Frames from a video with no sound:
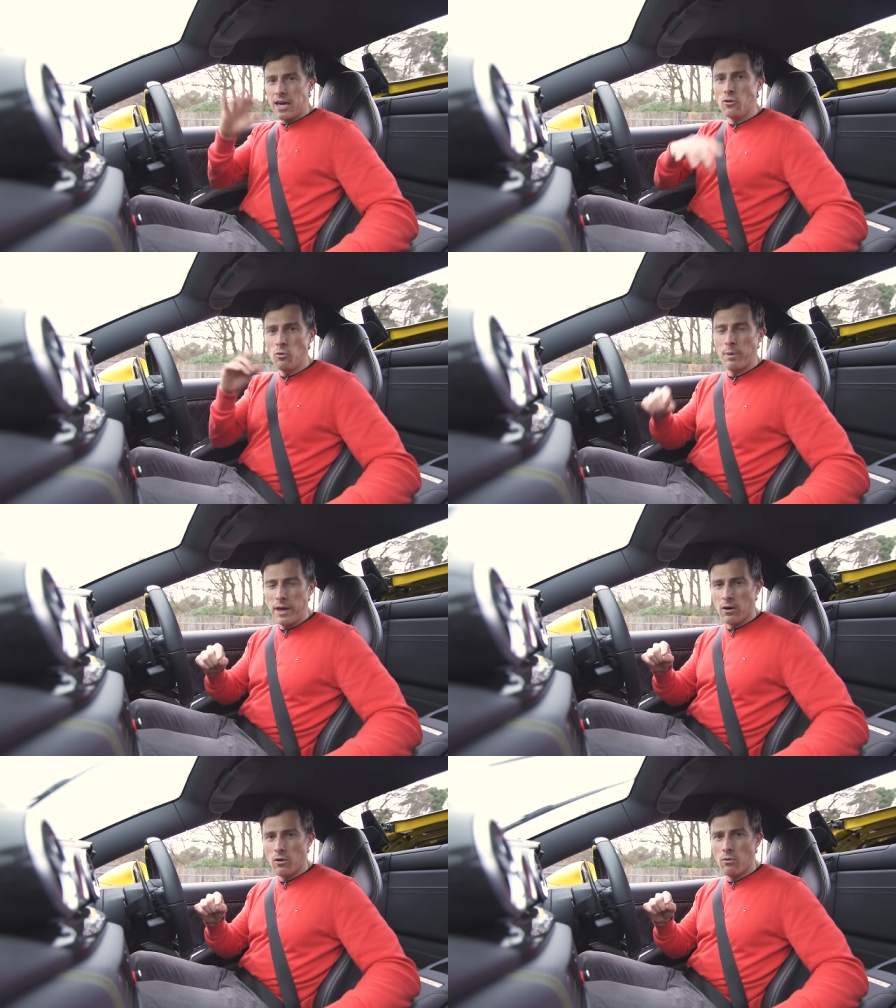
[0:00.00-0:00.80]
Kill
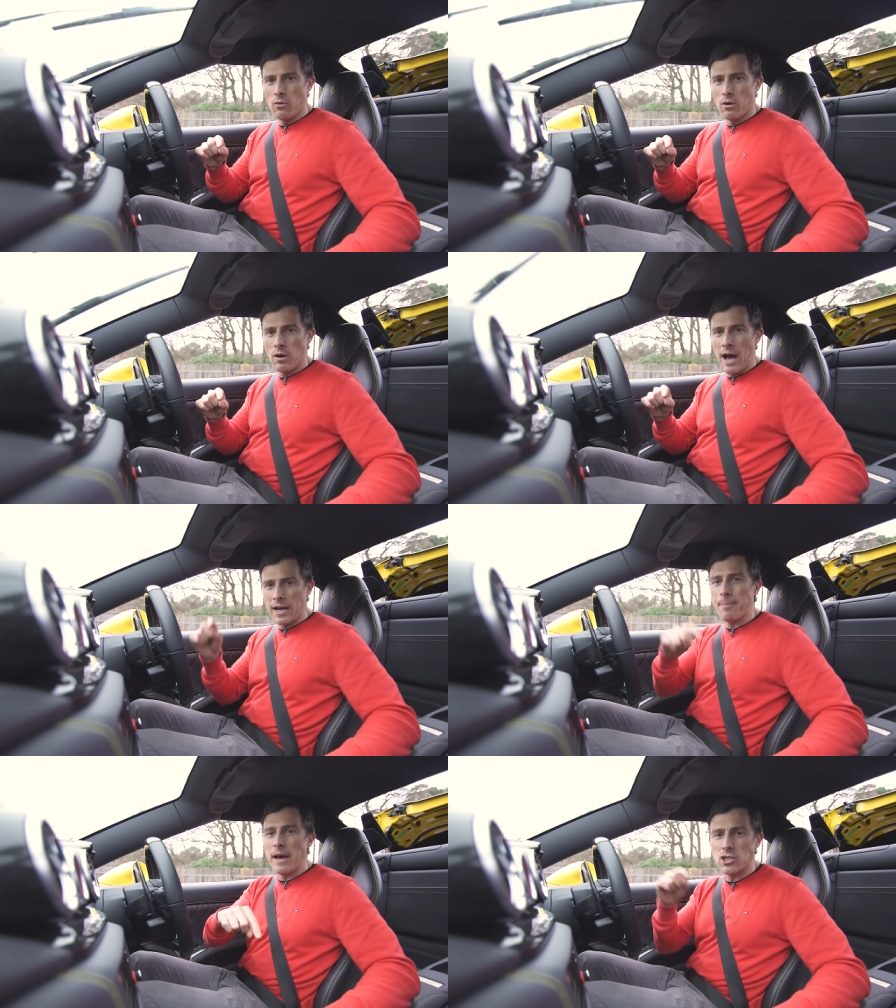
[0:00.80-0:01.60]
Bill
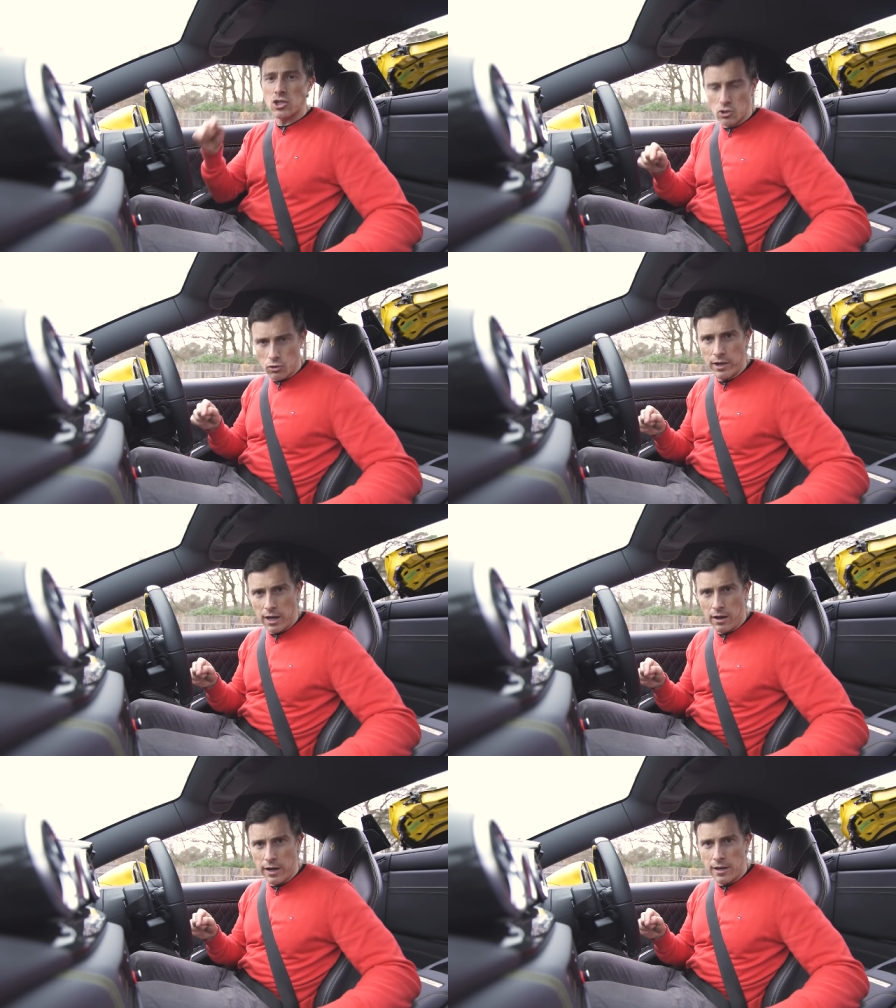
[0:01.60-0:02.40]
had a better
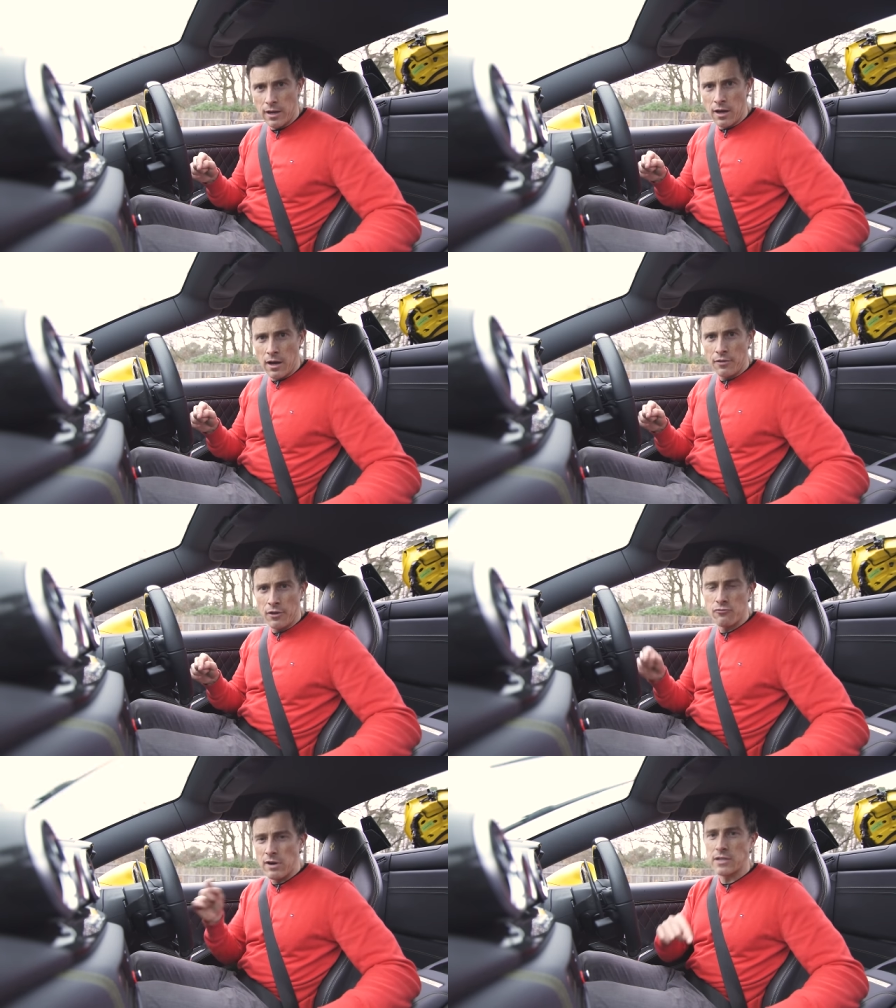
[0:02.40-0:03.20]
storyline,
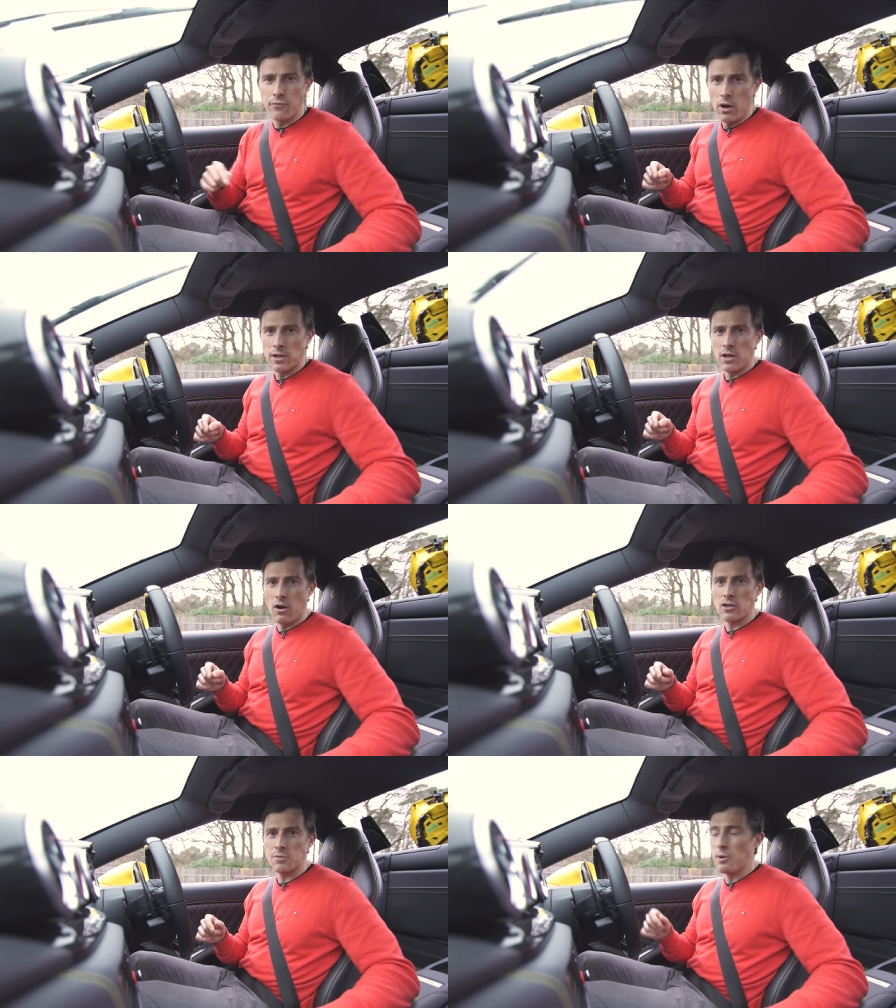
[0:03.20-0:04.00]
than Reservoir Dogs,